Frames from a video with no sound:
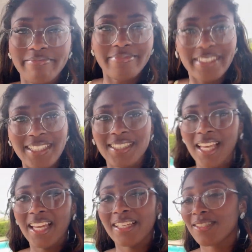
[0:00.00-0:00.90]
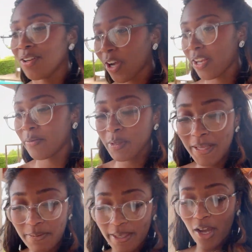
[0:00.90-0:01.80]
This day is not going, it was meant
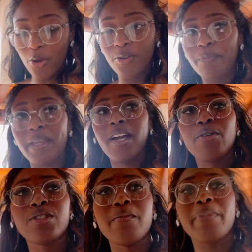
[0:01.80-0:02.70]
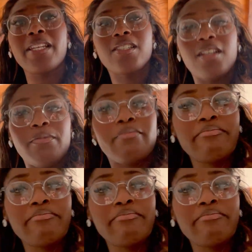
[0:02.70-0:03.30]
to be an ocean beach club.